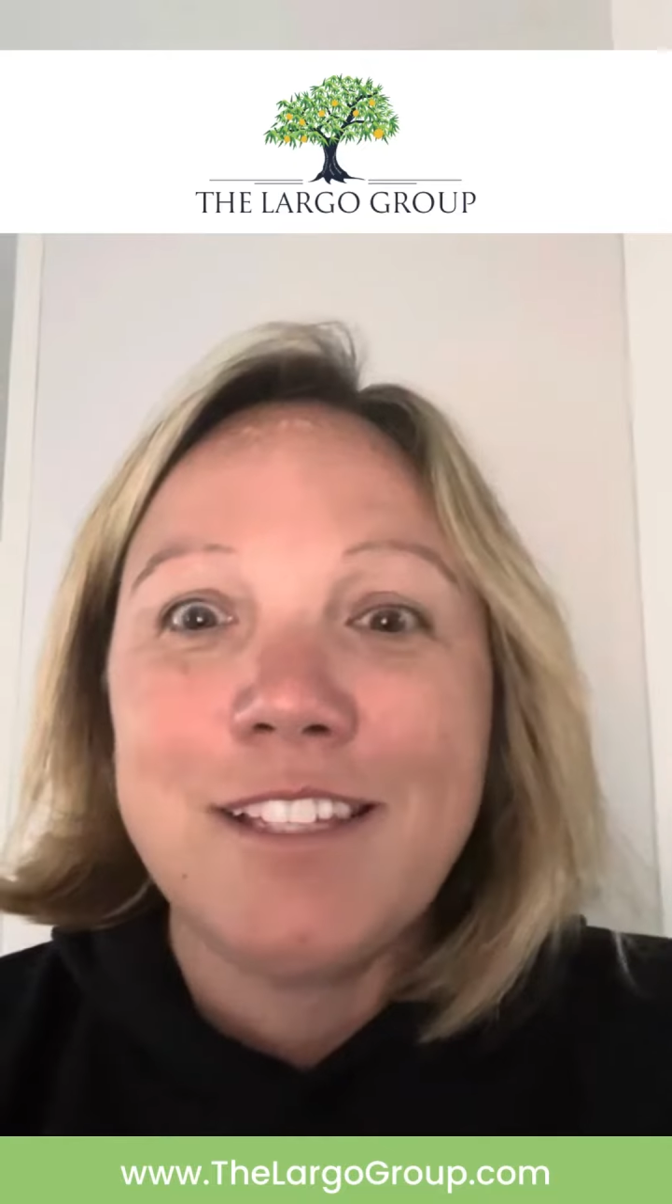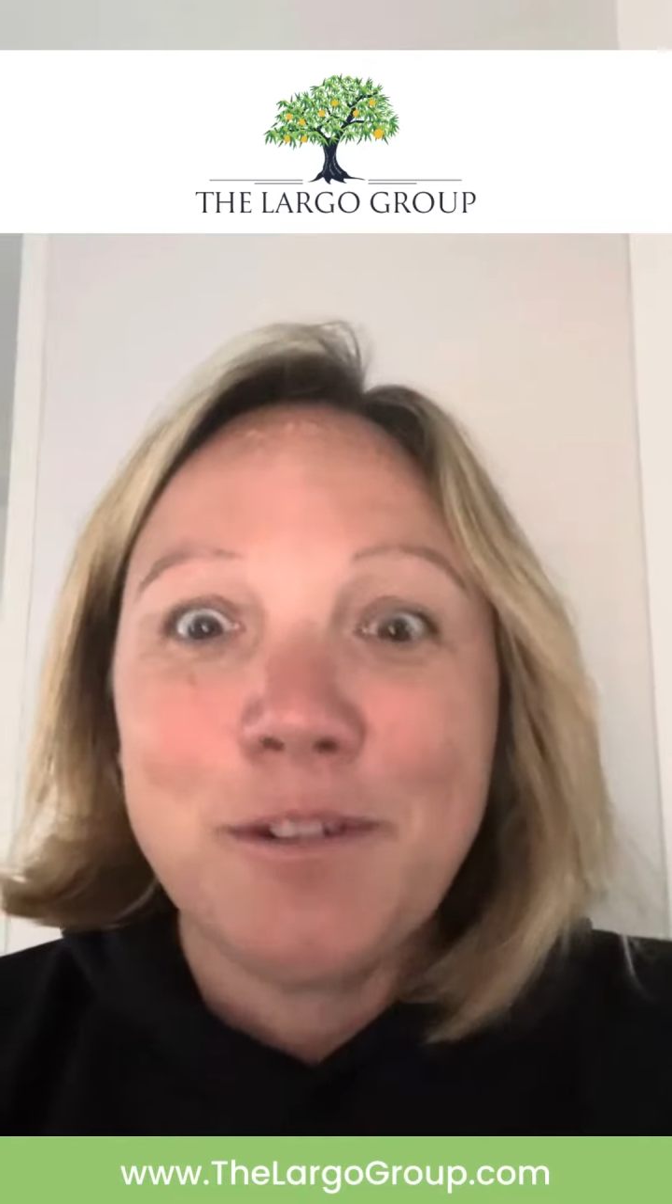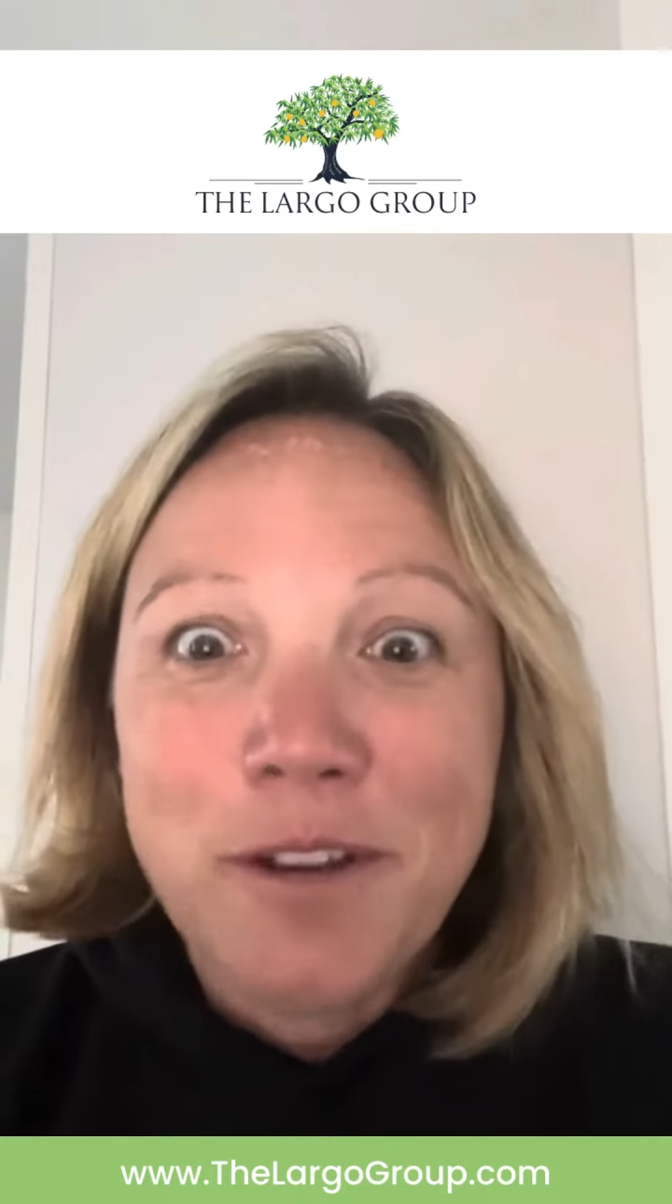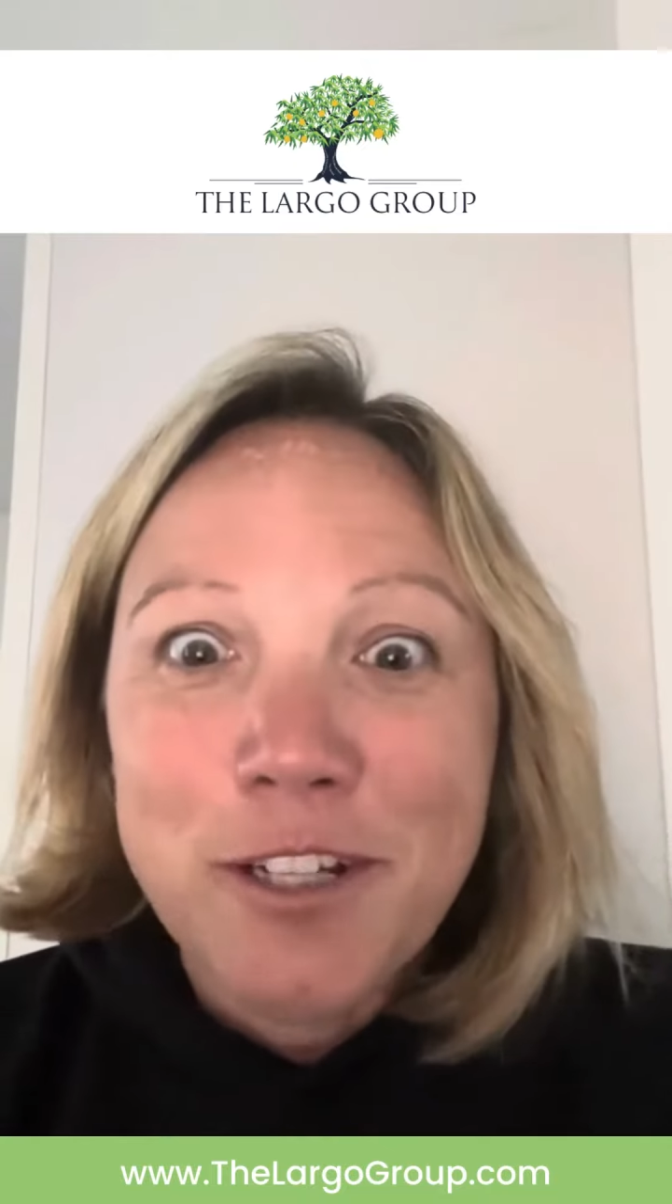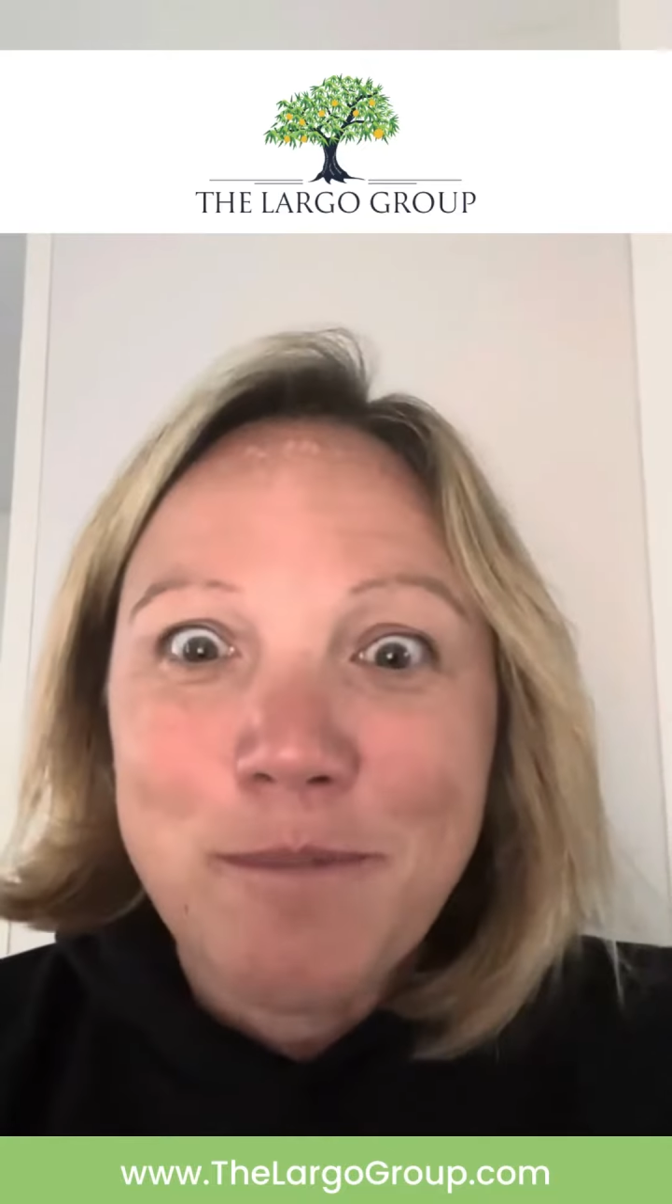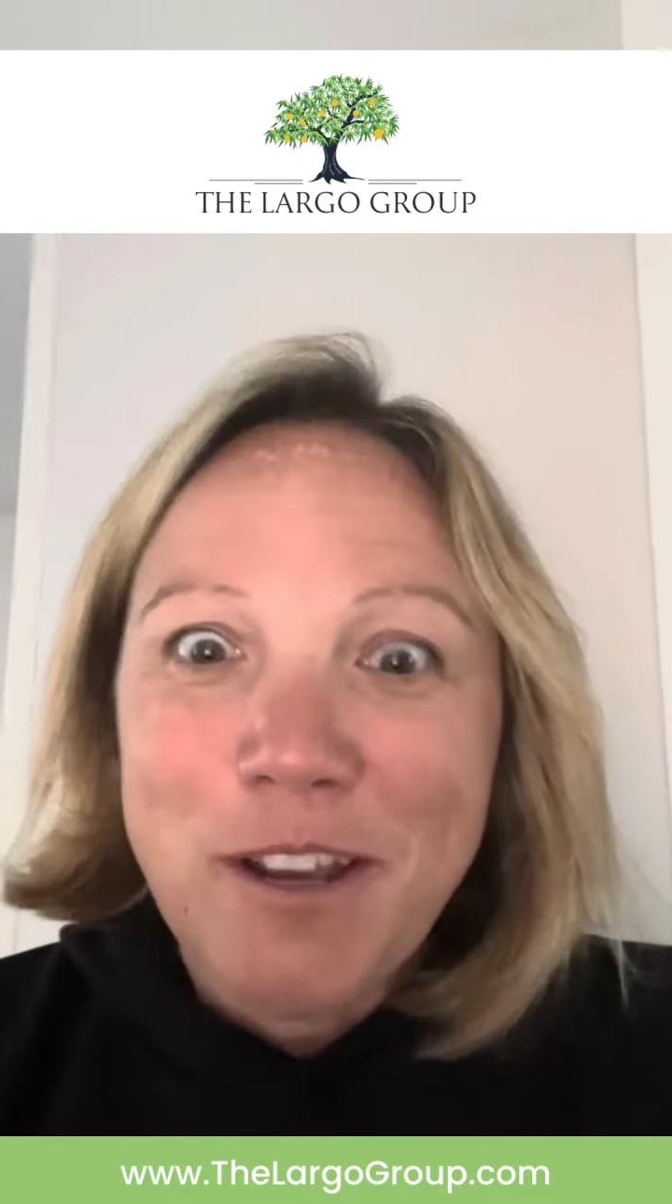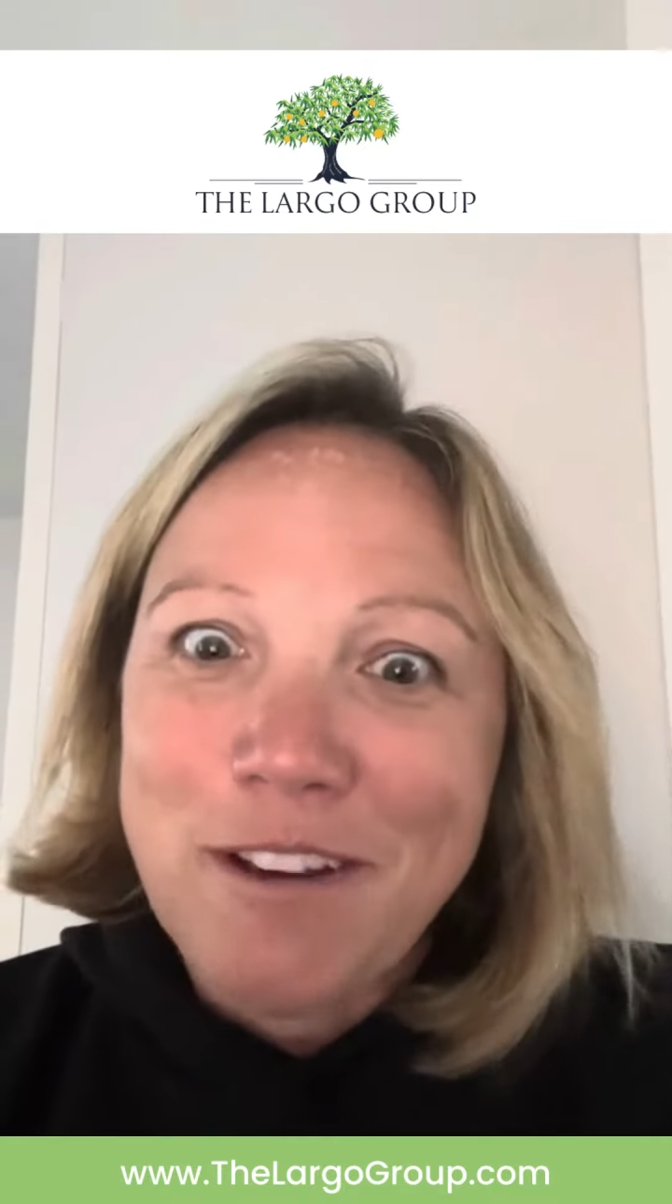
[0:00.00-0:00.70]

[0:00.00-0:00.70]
So here's my